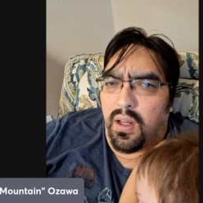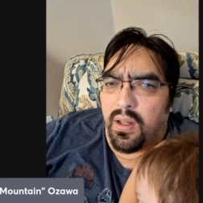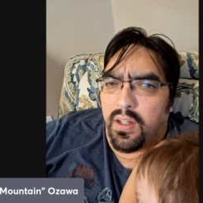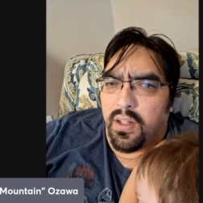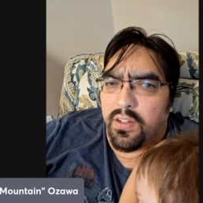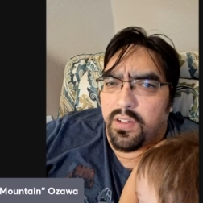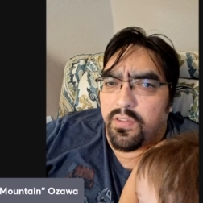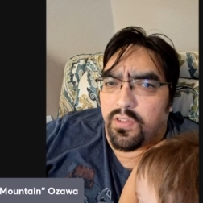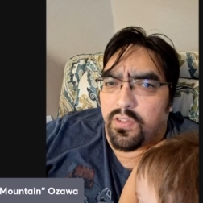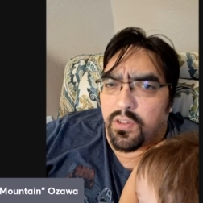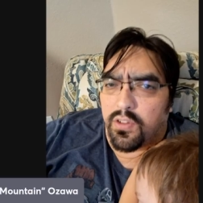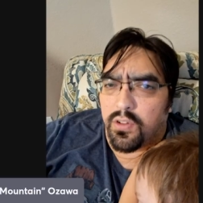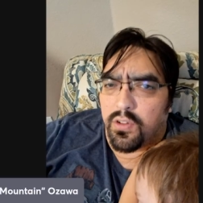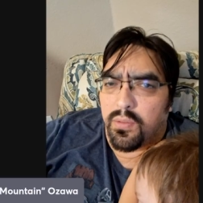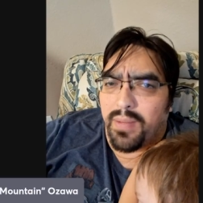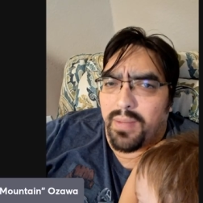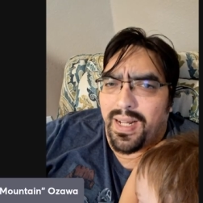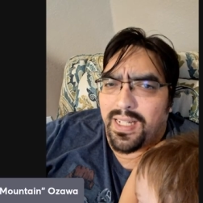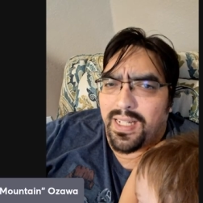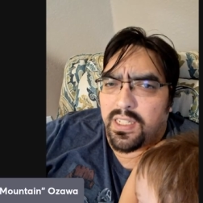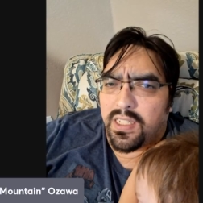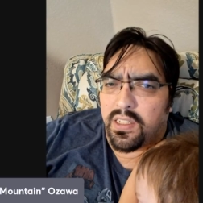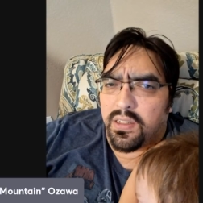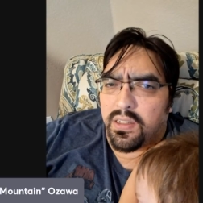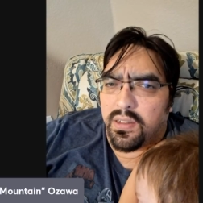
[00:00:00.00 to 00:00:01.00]
Infernal
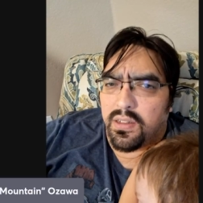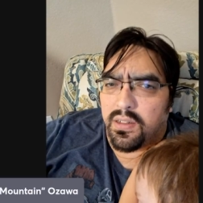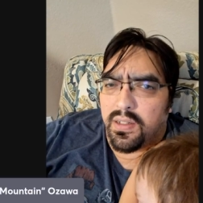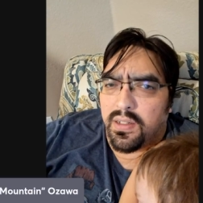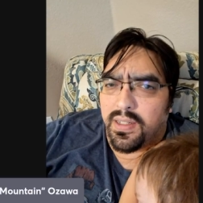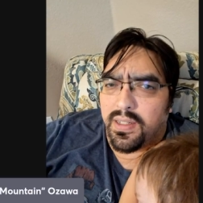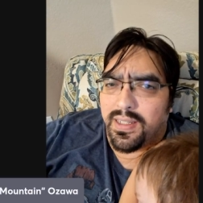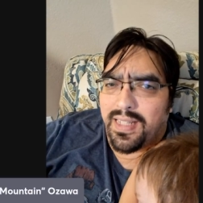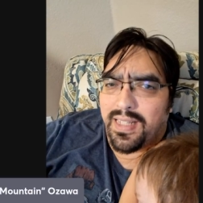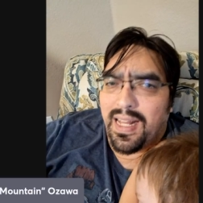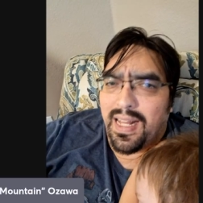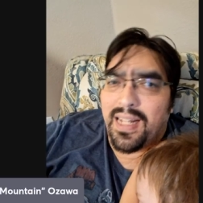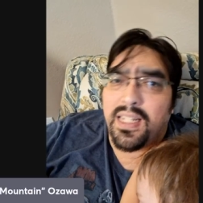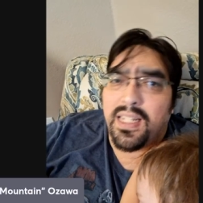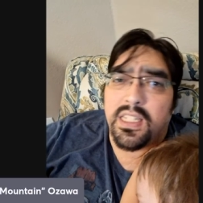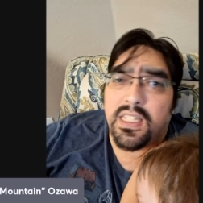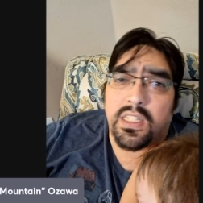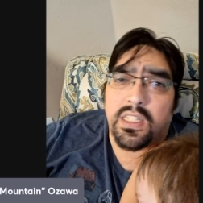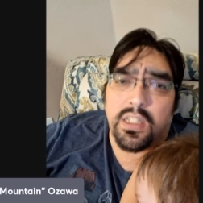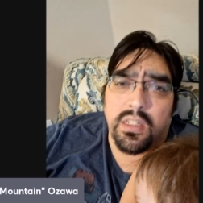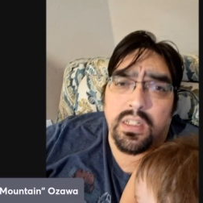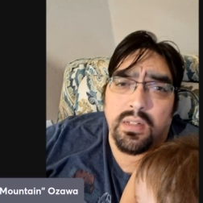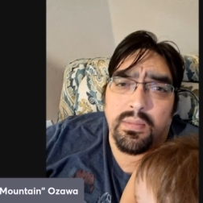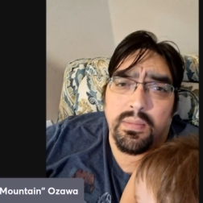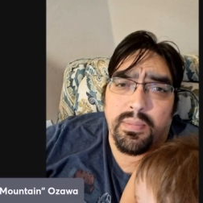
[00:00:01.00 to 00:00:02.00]
Master. That is
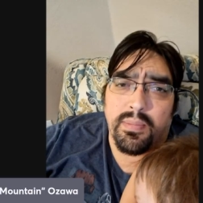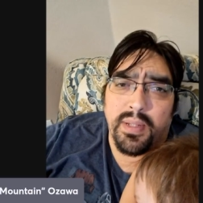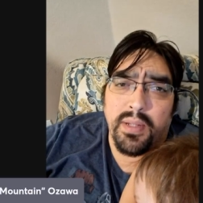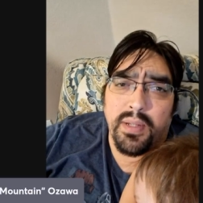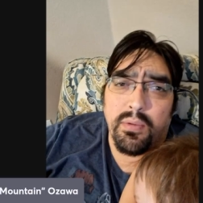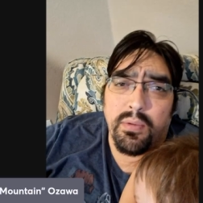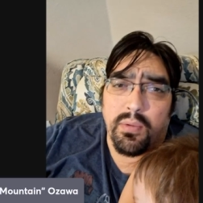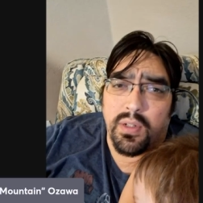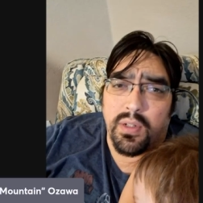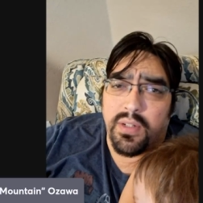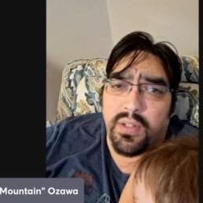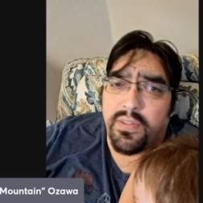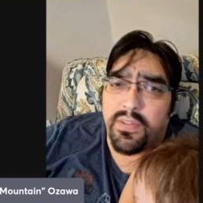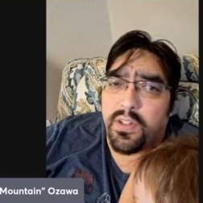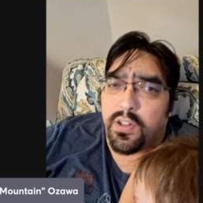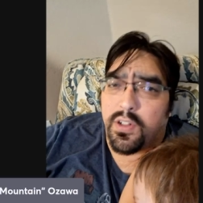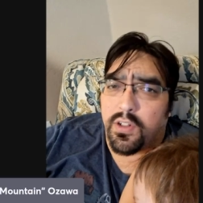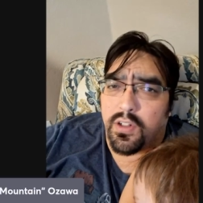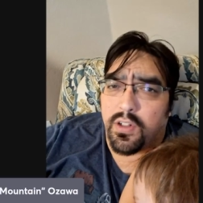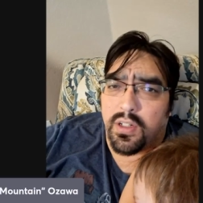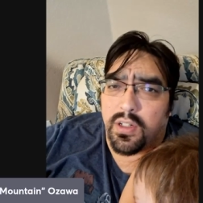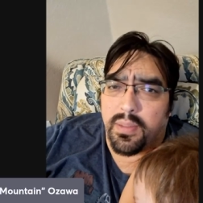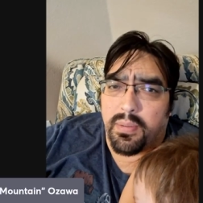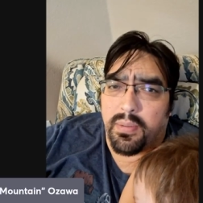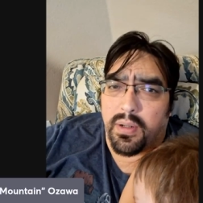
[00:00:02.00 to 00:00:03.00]
going to be one of your
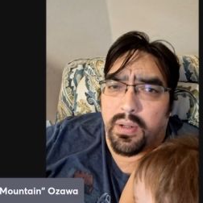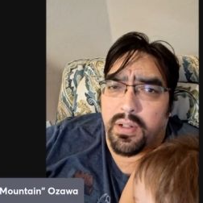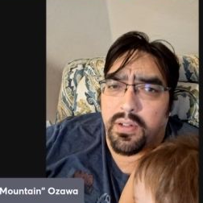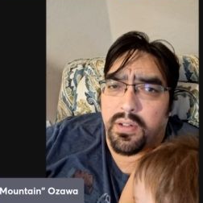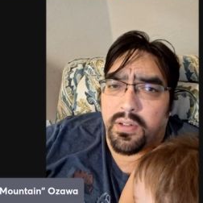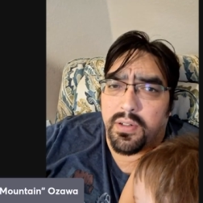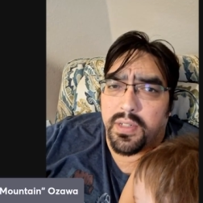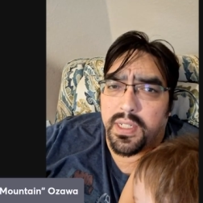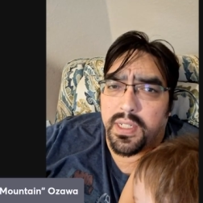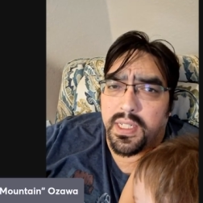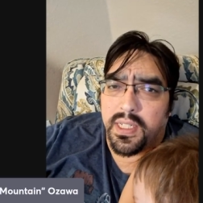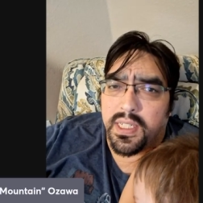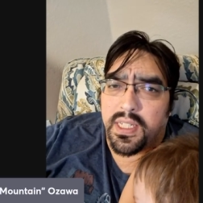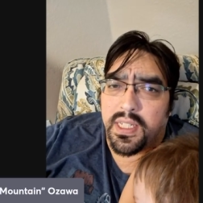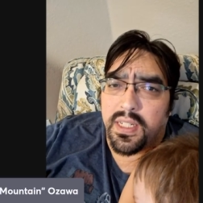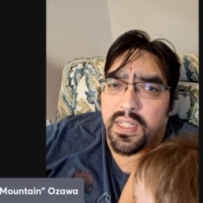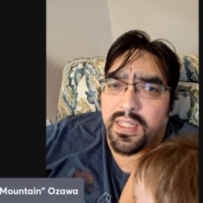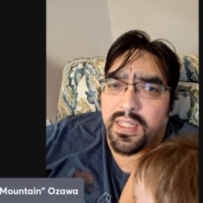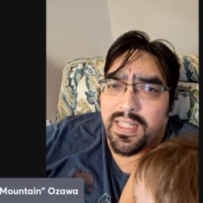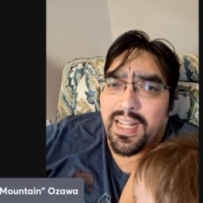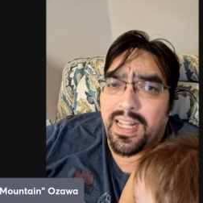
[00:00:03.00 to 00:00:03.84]
early priorities.